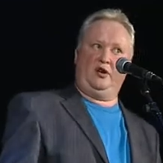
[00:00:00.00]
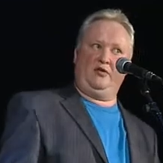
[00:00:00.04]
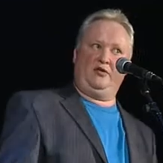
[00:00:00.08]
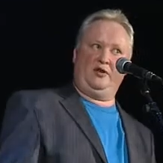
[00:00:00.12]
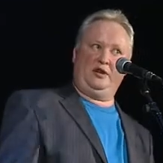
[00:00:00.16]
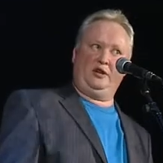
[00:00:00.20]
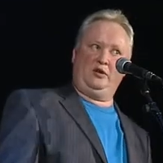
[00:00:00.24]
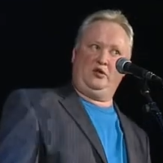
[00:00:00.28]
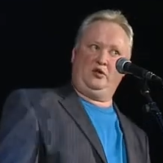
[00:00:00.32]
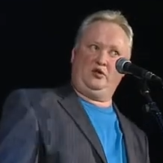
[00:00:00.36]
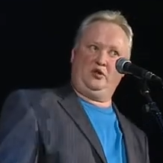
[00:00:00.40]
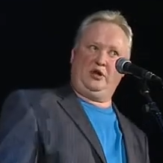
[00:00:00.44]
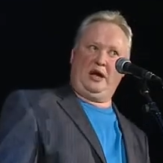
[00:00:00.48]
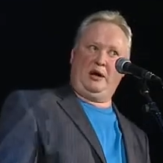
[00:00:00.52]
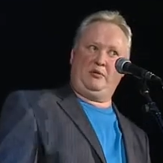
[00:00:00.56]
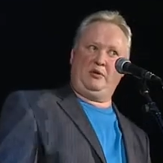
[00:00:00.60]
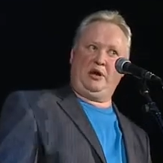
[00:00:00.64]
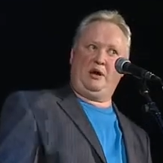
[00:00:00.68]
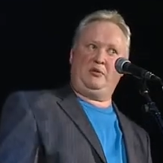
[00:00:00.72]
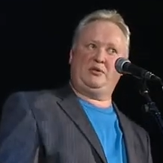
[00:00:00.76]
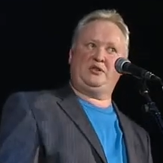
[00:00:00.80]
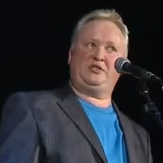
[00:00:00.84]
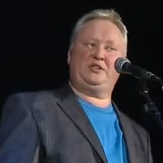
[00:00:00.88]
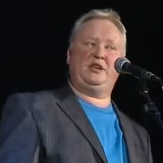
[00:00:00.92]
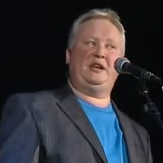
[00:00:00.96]
of in London,
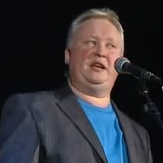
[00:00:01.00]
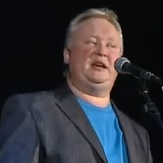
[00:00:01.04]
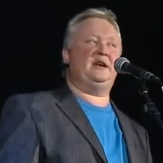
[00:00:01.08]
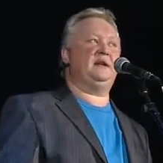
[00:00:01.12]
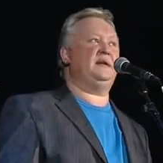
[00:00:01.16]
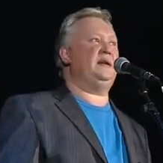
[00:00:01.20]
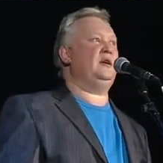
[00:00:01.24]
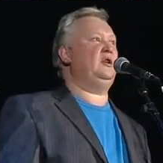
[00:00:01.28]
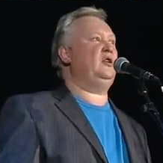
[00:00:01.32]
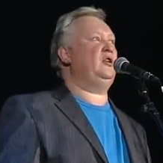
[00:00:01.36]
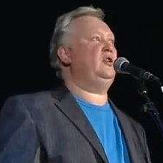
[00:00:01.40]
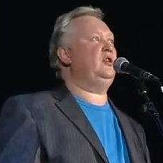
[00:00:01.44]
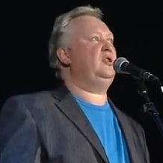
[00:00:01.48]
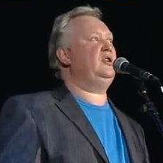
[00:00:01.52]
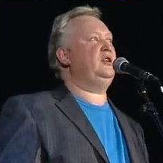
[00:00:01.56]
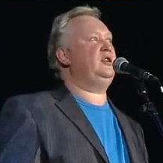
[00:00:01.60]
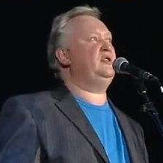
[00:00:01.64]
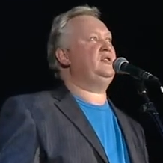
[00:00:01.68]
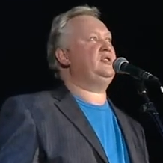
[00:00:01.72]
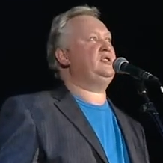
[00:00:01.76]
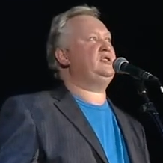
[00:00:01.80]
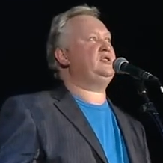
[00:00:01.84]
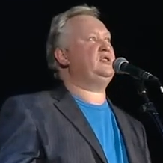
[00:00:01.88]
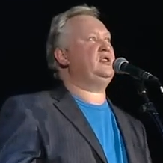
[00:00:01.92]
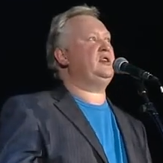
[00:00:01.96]
I was there
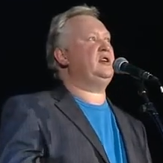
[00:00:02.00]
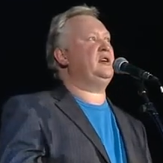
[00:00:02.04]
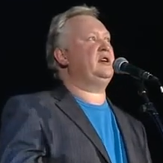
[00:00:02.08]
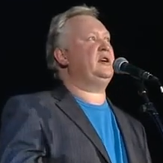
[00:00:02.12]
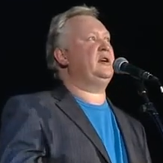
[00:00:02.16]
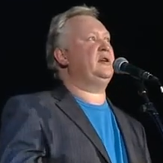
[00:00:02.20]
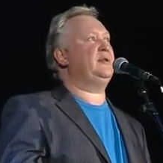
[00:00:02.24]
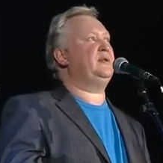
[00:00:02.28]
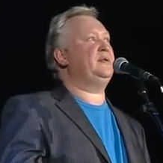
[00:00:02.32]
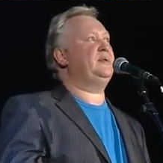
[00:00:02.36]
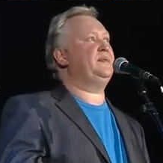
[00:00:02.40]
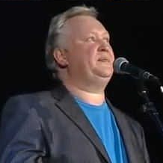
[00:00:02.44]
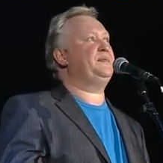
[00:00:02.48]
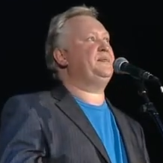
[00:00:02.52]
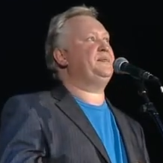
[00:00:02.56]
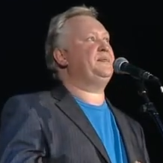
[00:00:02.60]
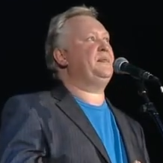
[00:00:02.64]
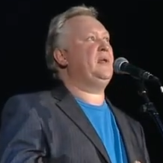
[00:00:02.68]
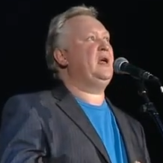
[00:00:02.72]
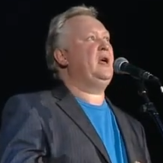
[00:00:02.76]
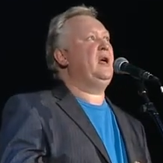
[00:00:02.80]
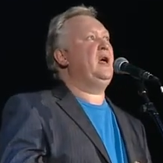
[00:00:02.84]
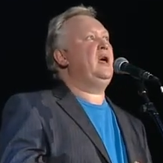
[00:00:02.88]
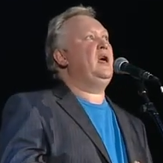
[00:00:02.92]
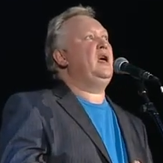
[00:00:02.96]
earlier this year,
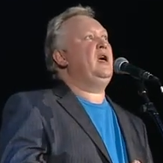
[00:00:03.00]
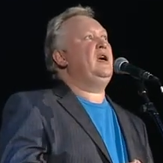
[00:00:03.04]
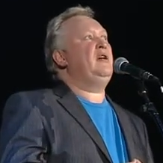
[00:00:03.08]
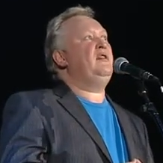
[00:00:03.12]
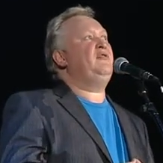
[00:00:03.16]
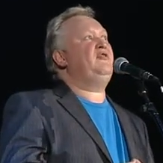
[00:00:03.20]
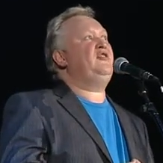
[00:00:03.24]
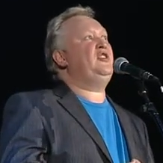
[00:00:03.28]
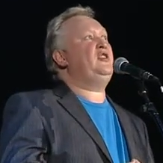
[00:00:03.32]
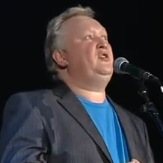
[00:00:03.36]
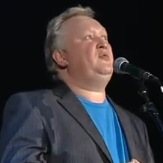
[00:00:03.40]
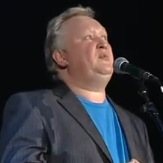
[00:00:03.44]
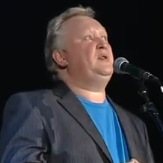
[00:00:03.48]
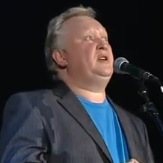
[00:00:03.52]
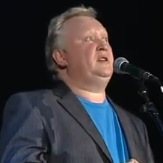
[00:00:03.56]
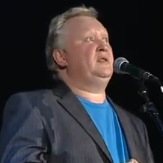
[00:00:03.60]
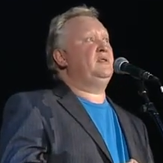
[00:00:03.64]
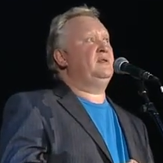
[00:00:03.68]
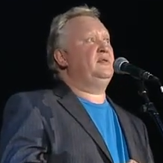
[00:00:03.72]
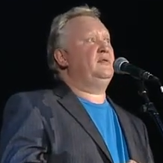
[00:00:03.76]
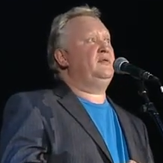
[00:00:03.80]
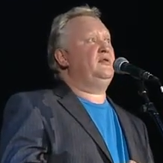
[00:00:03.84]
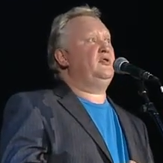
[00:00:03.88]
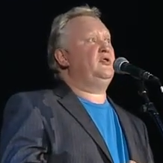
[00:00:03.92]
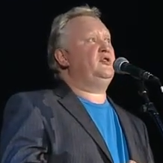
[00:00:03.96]

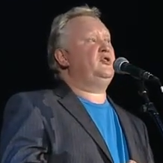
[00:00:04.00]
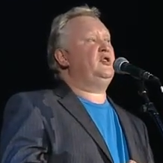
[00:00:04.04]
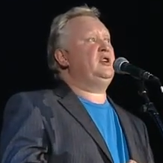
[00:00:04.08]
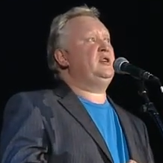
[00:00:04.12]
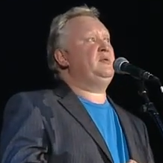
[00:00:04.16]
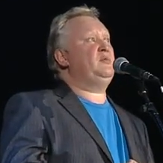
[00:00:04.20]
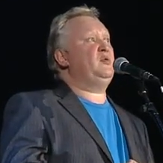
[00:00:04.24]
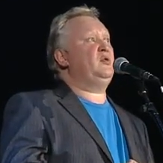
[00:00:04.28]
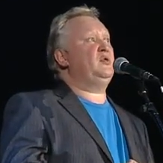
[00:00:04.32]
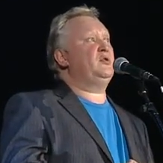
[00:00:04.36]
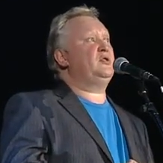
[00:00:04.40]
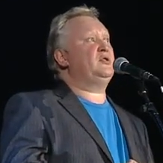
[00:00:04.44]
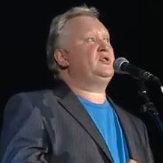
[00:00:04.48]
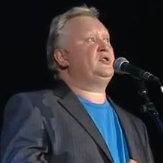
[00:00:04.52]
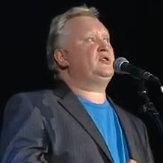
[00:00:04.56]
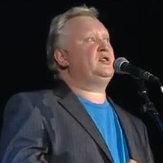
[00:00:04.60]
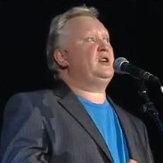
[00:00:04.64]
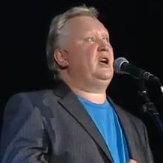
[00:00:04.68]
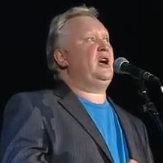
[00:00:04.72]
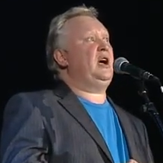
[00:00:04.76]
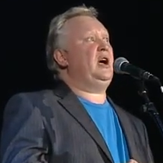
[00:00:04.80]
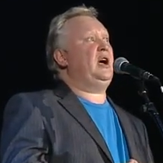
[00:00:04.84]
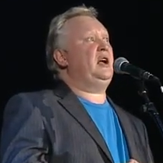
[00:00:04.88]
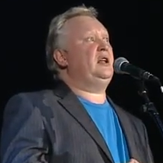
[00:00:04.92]
filming for 3 months,